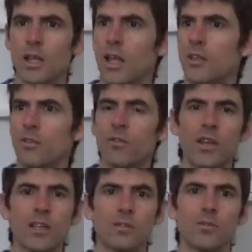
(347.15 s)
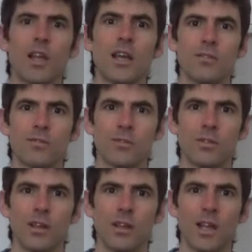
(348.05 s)
in the face of life
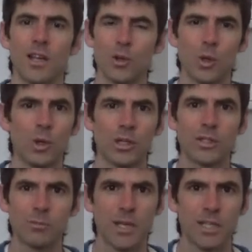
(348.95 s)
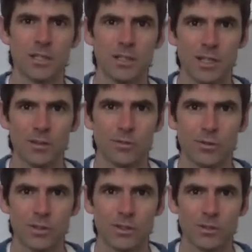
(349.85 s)
and all its amazing
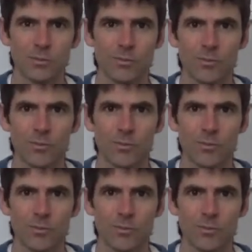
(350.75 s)
gifts.